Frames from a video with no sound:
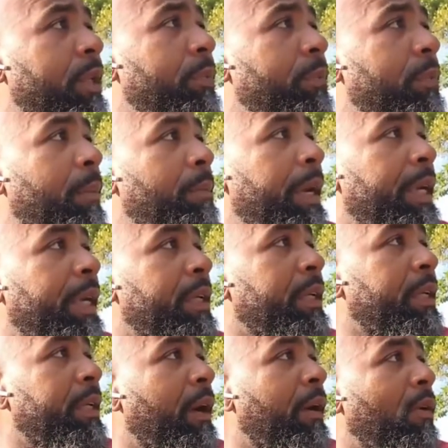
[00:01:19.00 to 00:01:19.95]
my bank
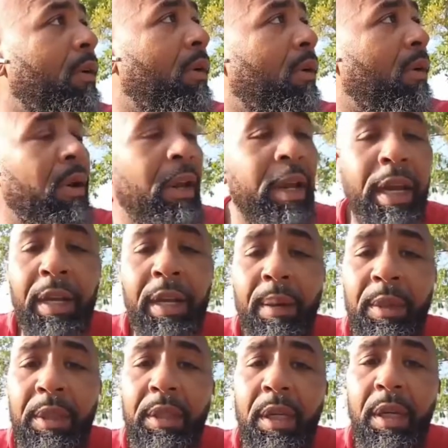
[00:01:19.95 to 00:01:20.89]
account, and I'm
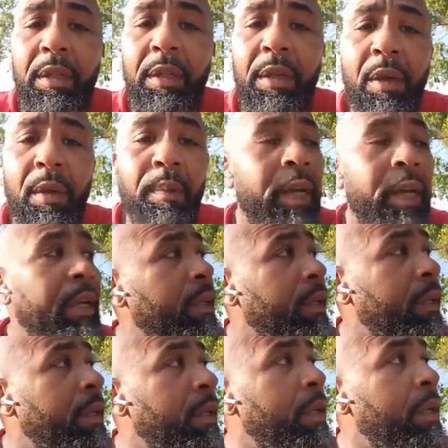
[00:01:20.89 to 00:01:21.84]
gonna tell y'all, man,
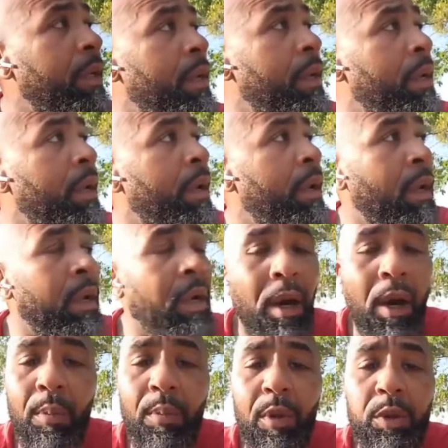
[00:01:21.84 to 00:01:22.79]
I
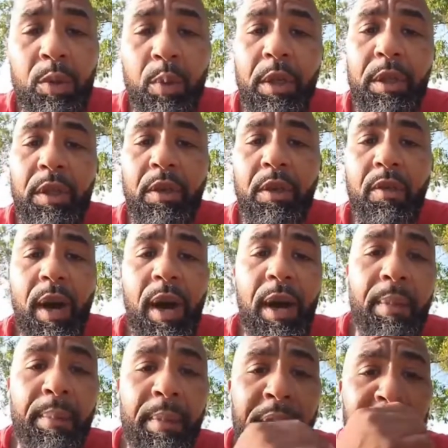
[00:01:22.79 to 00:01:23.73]
almost wanted to cry,
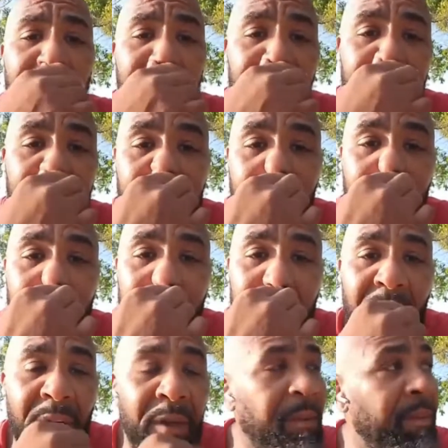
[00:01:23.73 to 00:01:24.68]
man, because
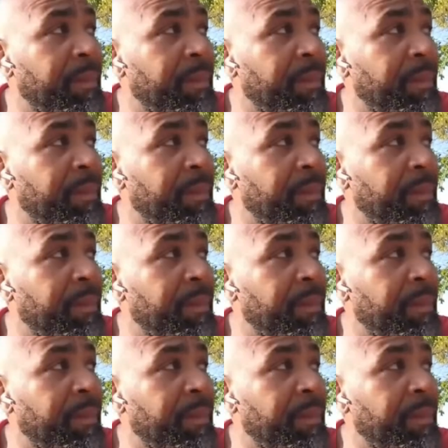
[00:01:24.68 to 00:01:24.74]
I